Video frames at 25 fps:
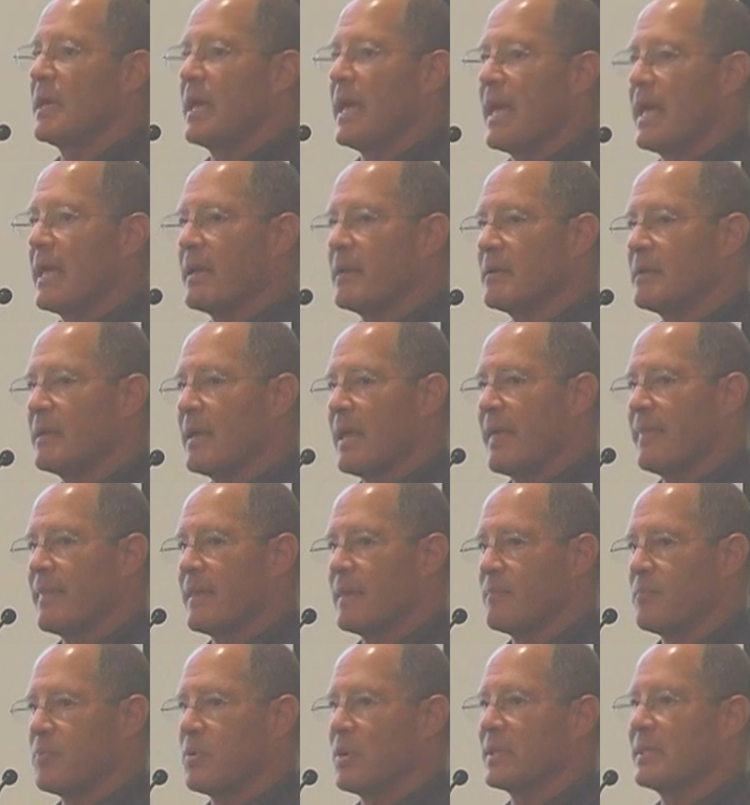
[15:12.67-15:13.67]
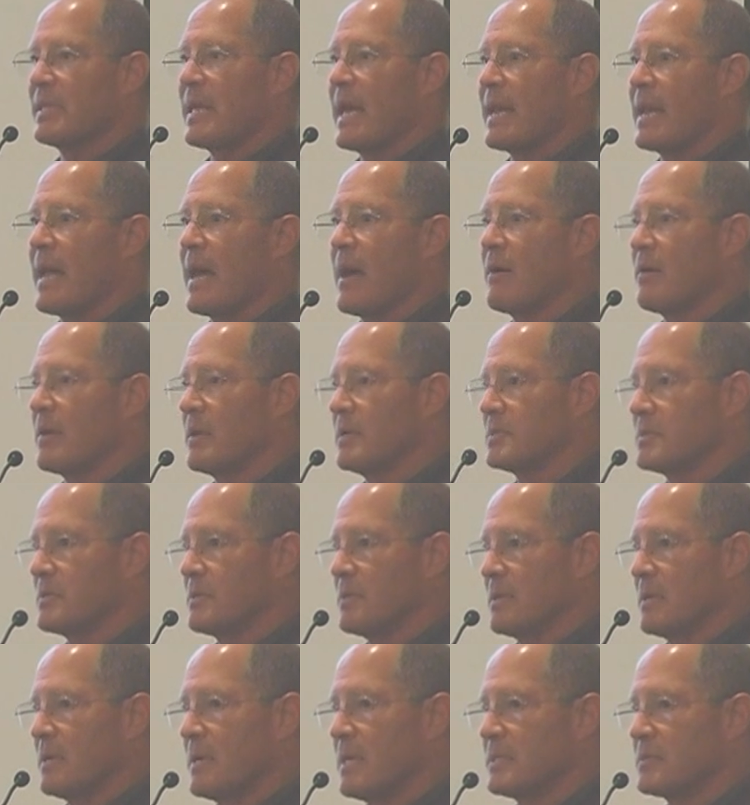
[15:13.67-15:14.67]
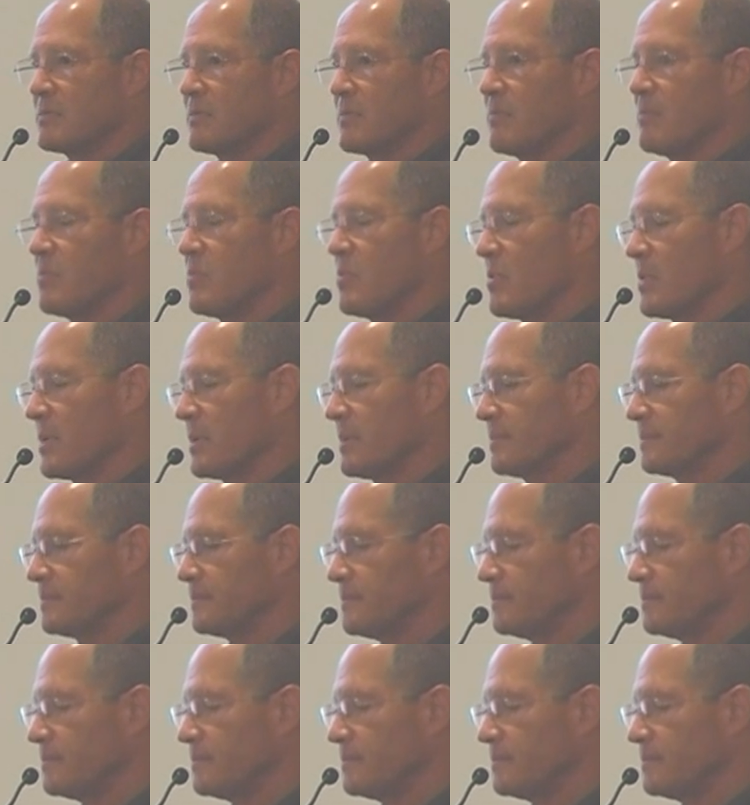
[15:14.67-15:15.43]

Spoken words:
and then put that out as a report.